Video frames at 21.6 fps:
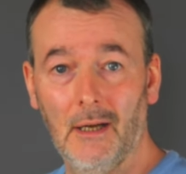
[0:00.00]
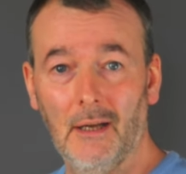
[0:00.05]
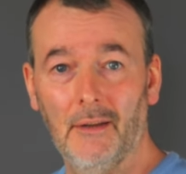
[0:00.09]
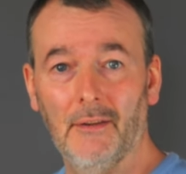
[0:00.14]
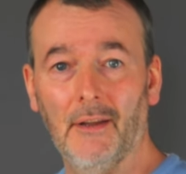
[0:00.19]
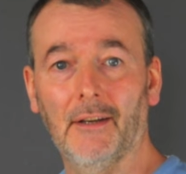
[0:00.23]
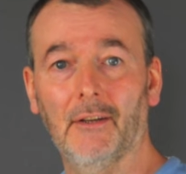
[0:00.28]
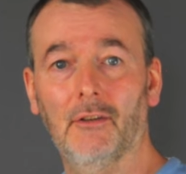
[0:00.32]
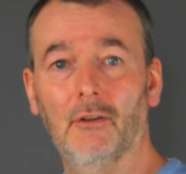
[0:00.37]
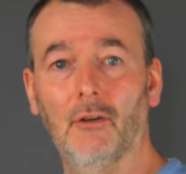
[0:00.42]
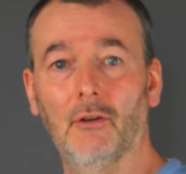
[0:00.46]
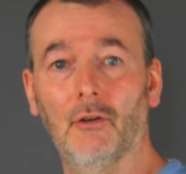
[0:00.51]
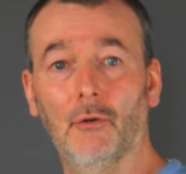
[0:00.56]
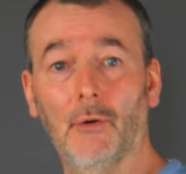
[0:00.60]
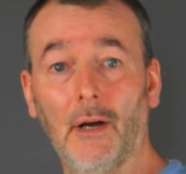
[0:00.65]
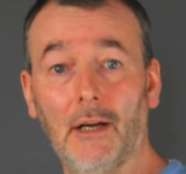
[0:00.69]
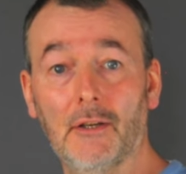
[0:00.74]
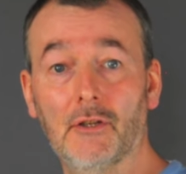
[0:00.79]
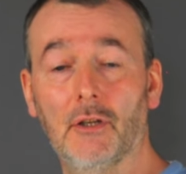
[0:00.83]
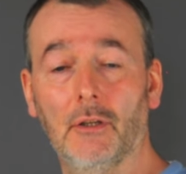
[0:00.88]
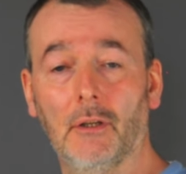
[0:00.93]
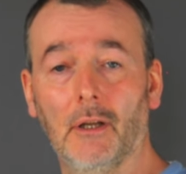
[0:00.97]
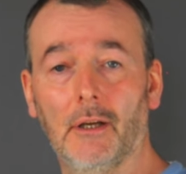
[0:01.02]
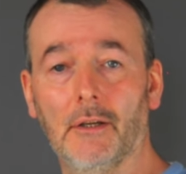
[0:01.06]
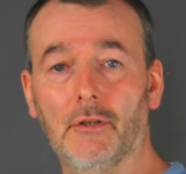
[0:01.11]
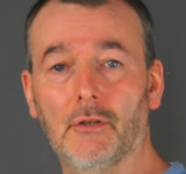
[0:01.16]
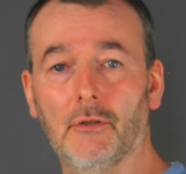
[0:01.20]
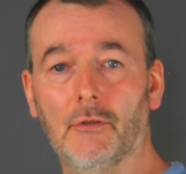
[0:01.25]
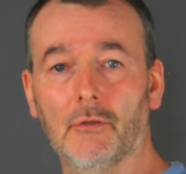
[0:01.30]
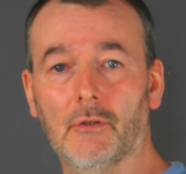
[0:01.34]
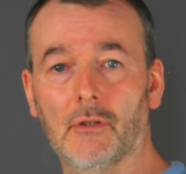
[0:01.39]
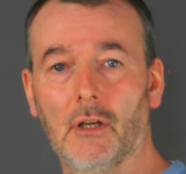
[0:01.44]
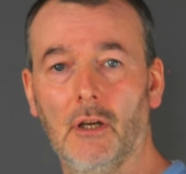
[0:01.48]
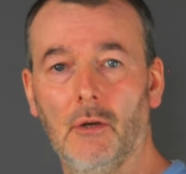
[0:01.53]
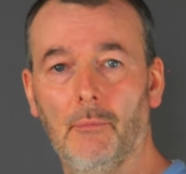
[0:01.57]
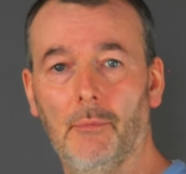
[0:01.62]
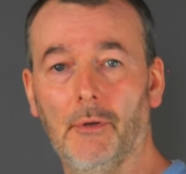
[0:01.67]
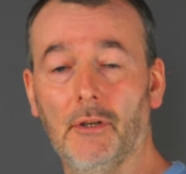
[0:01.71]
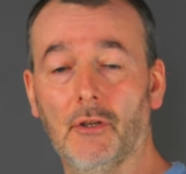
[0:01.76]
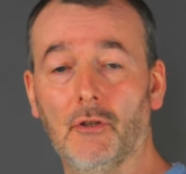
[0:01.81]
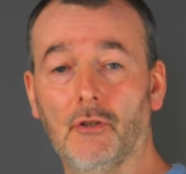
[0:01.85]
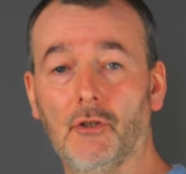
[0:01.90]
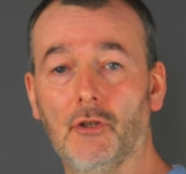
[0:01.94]
then congratulations,
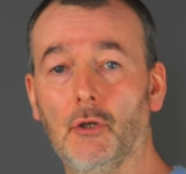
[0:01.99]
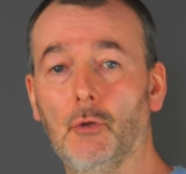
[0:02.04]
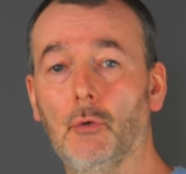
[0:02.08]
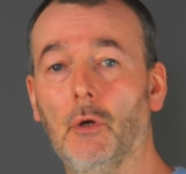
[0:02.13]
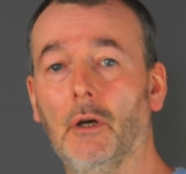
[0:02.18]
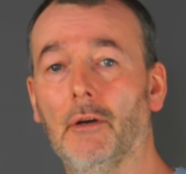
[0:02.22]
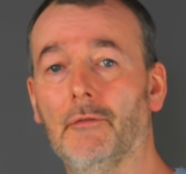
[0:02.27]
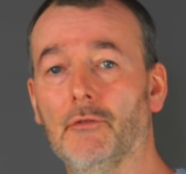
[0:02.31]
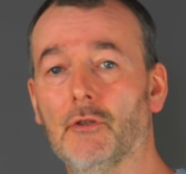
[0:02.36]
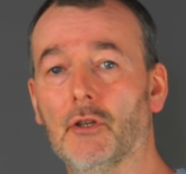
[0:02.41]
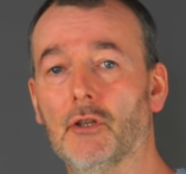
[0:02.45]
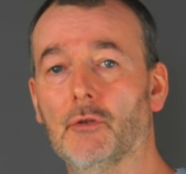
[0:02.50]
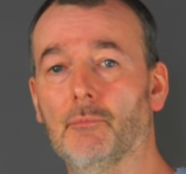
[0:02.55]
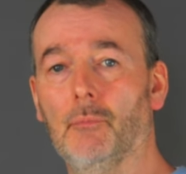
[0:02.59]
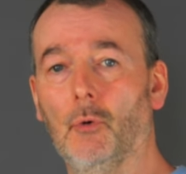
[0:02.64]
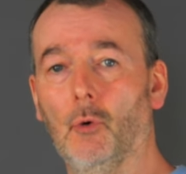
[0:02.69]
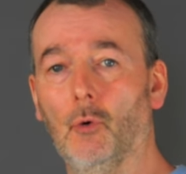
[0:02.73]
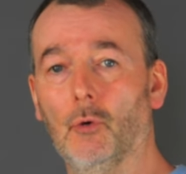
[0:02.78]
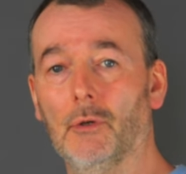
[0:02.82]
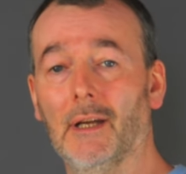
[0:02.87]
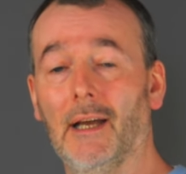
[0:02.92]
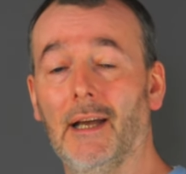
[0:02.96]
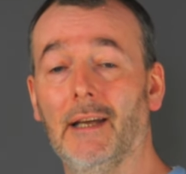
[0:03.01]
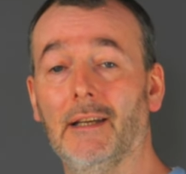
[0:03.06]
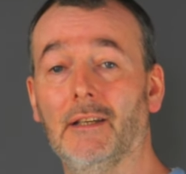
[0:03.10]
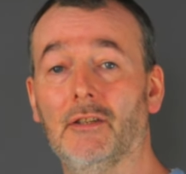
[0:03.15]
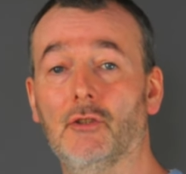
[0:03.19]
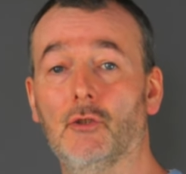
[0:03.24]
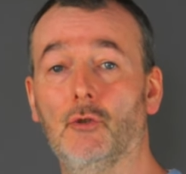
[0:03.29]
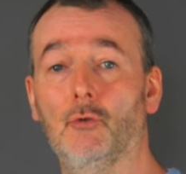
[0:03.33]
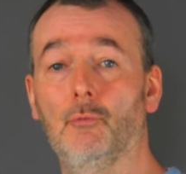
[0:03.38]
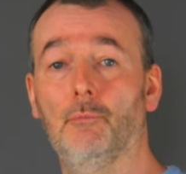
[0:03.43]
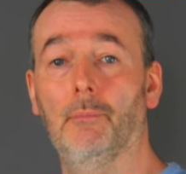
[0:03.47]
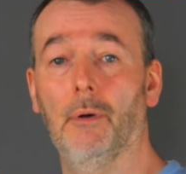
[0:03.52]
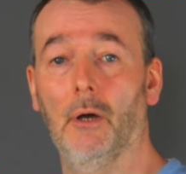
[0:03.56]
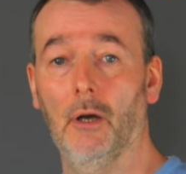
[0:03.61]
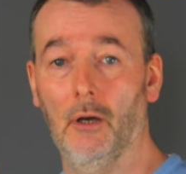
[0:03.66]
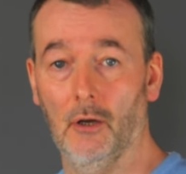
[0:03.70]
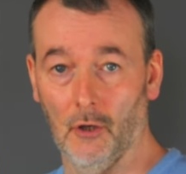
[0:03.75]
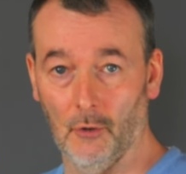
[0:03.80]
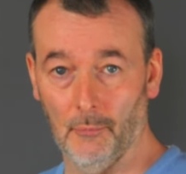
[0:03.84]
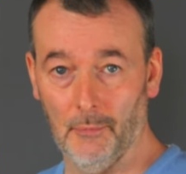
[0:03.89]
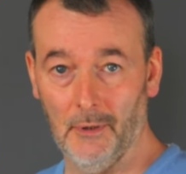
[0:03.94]
because you have just bought a
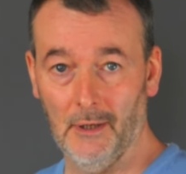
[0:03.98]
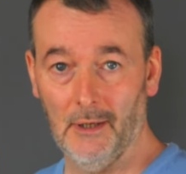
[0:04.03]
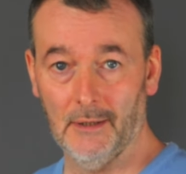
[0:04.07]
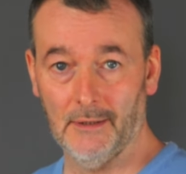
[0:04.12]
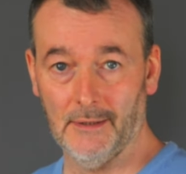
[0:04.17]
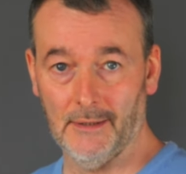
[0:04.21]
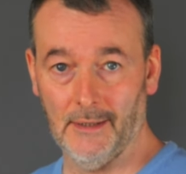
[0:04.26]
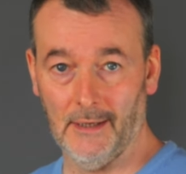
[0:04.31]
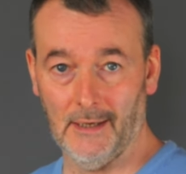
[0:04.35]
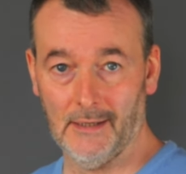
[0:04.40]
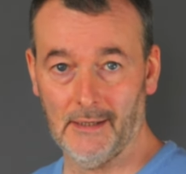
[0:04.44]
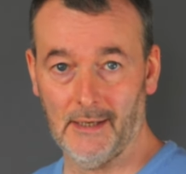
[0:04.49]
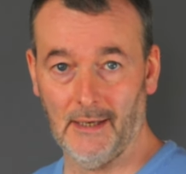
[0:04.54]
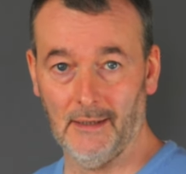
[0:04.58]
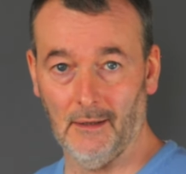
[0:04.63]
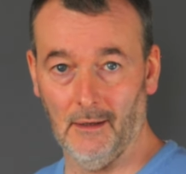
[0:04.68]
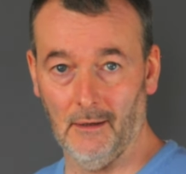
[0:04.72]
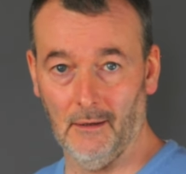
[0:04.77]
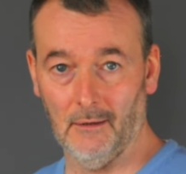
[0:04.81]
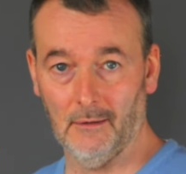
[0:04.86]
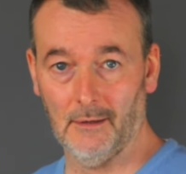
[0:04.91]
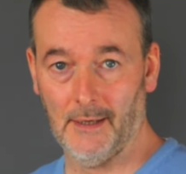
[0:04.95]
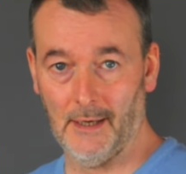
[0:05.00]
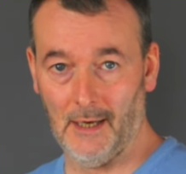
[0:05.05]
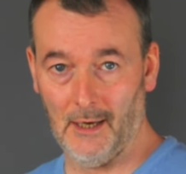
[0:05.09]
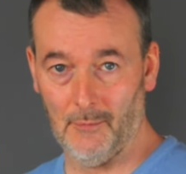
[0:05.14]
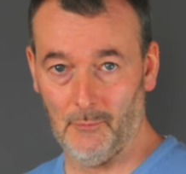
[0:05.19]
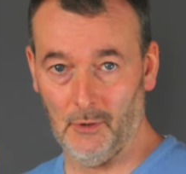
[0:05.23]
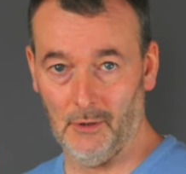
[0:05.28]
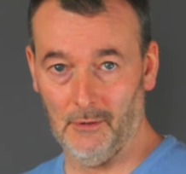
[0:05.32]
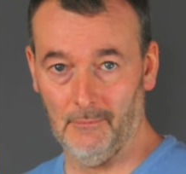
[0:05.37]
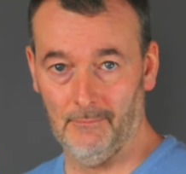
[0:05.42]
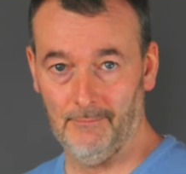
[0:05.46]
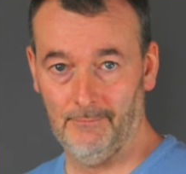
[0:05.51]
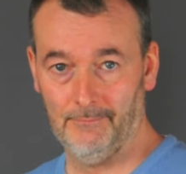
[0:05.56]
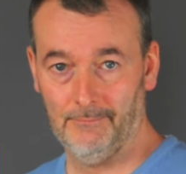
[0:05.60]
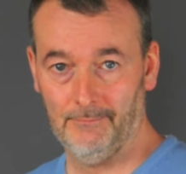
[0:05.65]
superb DSLR camera.